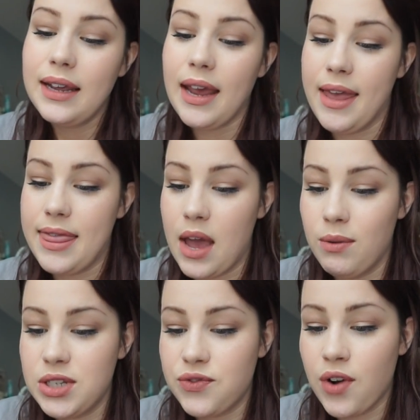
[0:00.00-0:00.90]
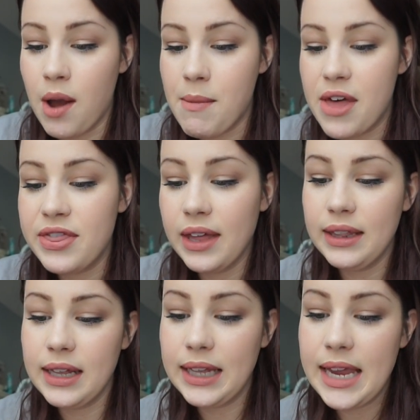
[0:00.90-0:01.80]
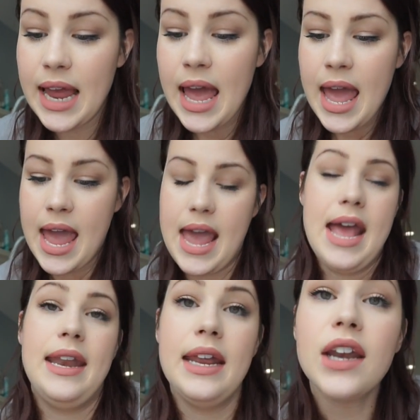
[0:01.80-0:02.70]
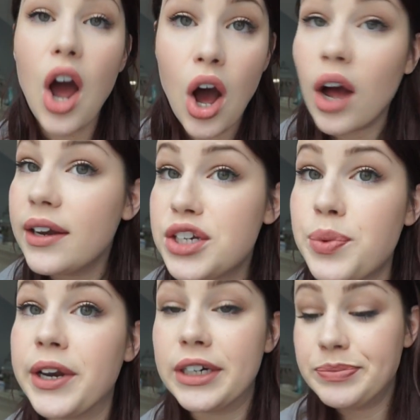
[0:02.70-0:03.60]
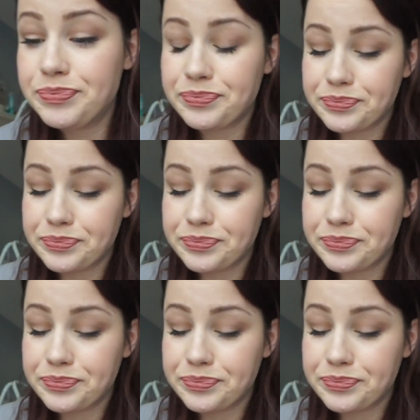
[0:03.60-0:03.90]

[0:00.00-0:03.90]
And that was from the Lily Edit on Twitter.